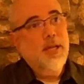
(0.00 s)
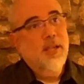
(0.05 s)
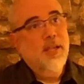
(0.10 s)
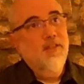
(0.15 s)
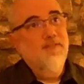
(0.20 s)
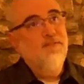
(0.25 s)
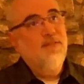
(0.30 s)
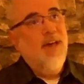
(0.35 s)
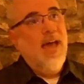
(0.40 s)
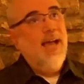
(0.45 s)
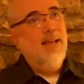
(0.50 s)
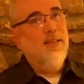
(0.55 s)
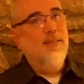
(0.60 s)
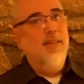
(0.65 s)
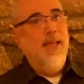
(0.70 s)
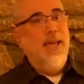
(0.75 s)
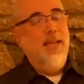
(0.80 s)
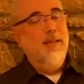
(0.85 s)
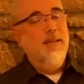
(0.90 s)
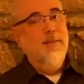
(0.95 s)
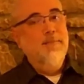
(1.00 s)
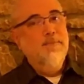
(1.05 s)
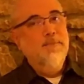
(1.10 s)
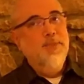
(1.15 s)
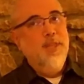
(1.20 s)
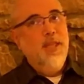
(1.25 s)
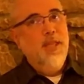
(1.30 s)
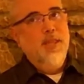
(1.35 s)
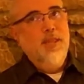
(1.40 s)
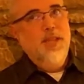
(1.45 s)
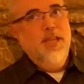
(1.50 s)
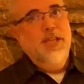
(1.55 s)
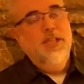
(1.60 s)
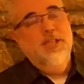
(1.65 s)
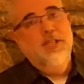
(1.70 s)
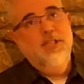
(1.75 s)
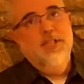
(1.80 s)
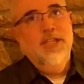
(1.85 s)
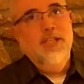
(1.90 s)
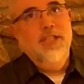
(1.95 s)
the fact that
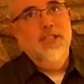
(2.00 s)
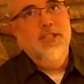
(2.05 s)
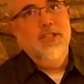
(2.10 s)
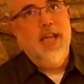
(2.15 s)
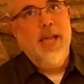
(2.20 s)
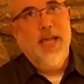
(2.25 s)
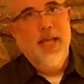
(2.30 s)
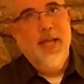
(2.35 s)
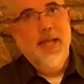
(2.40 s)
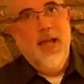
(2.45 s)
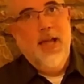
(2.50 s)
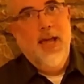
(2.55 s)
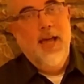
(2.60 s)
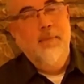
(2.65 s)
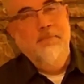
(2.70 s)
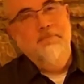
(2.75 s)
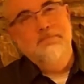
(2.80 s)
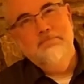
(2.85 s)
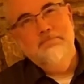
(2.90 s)
this is that